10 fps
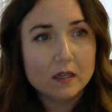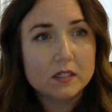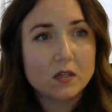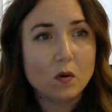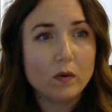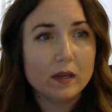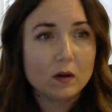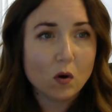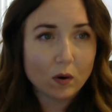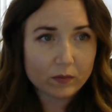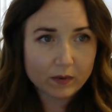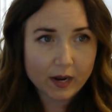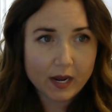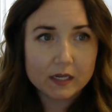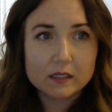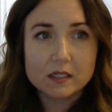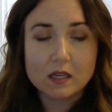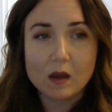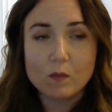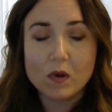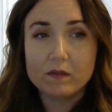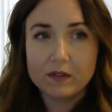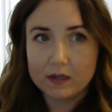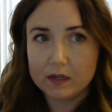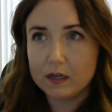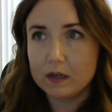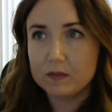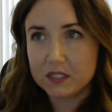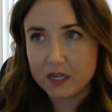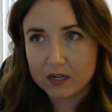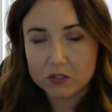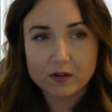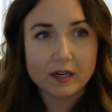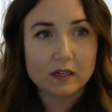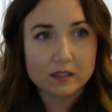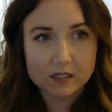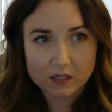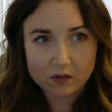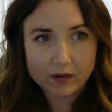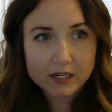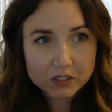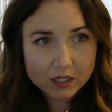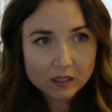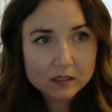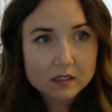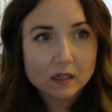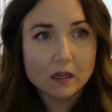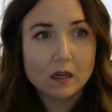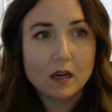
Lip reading: So we incorporate some of the obstetric considerations.